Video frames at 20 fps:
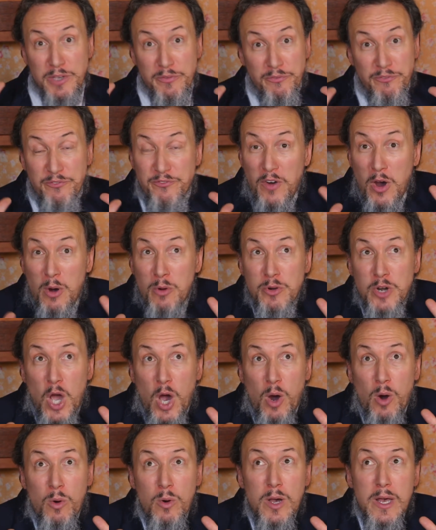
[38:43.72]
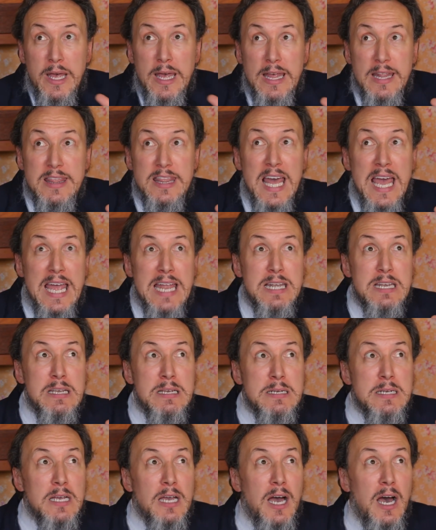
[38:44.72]
photo,
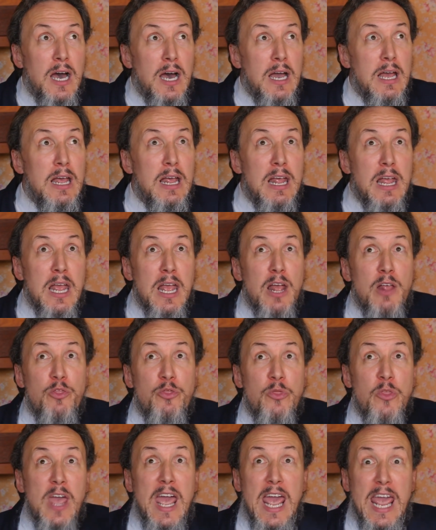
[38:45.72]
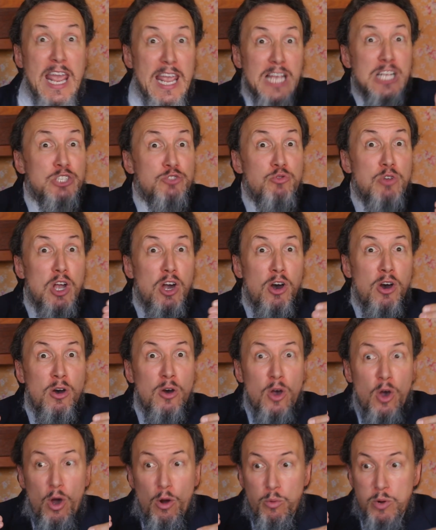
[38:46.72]
then
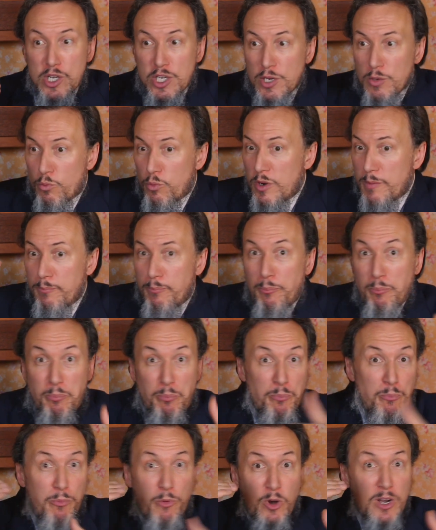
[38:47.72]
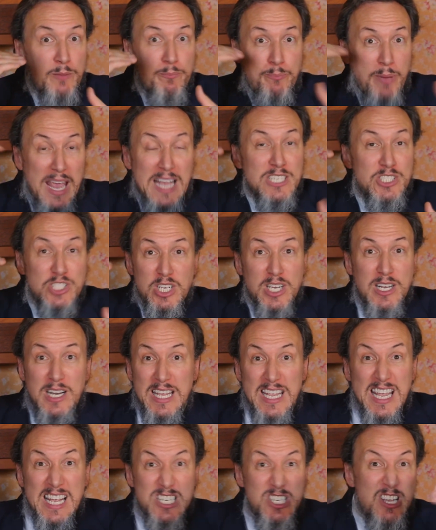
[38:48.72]
Israel would
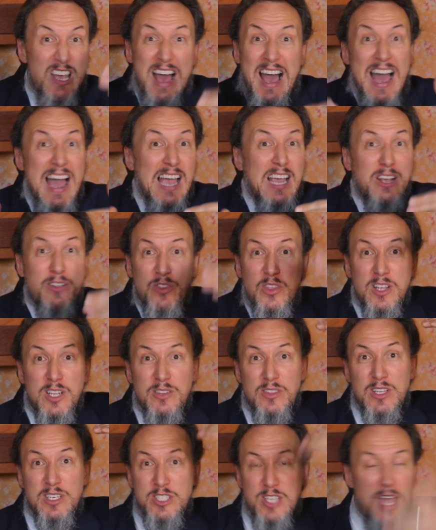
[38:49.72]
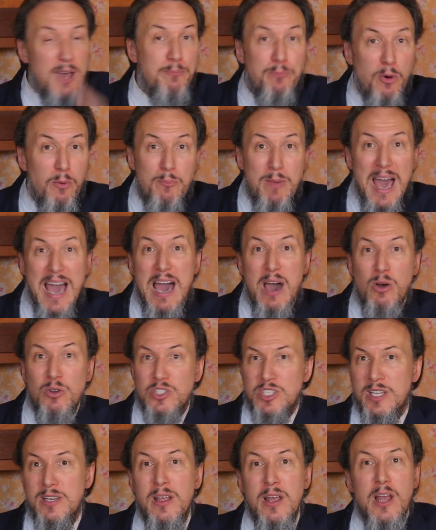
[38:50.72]
basically attack the Temple
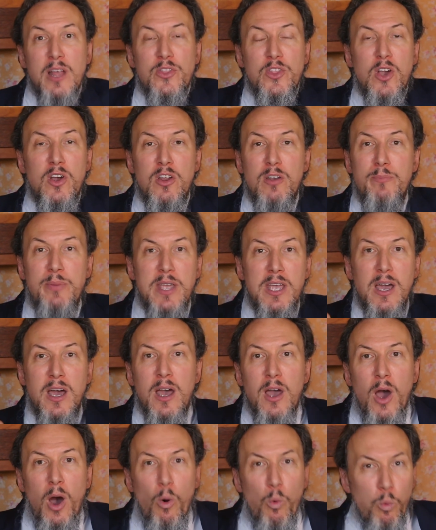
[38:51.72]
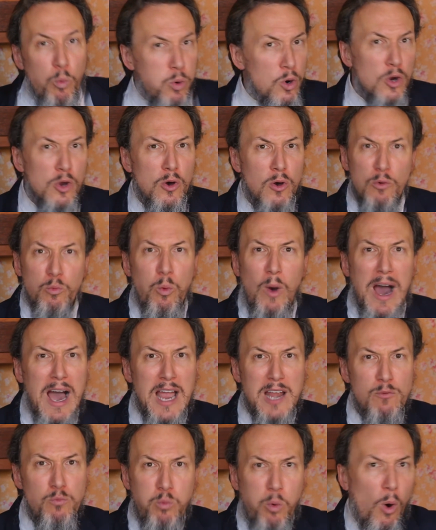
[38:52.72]
Mount, and there would be a
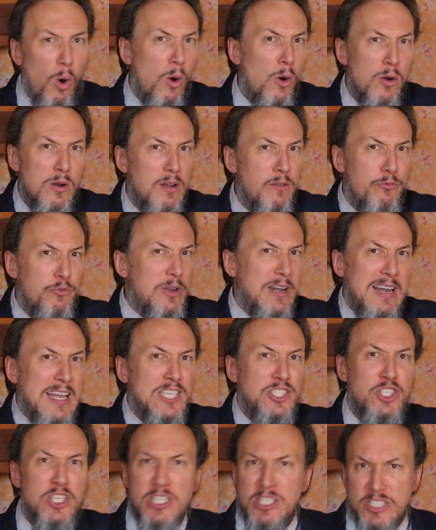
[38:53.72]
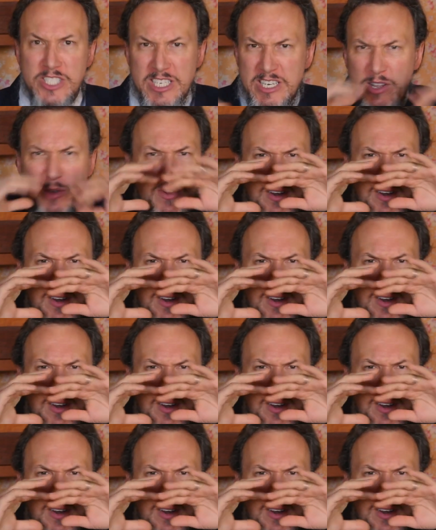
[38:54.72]
worldwide war of religions, and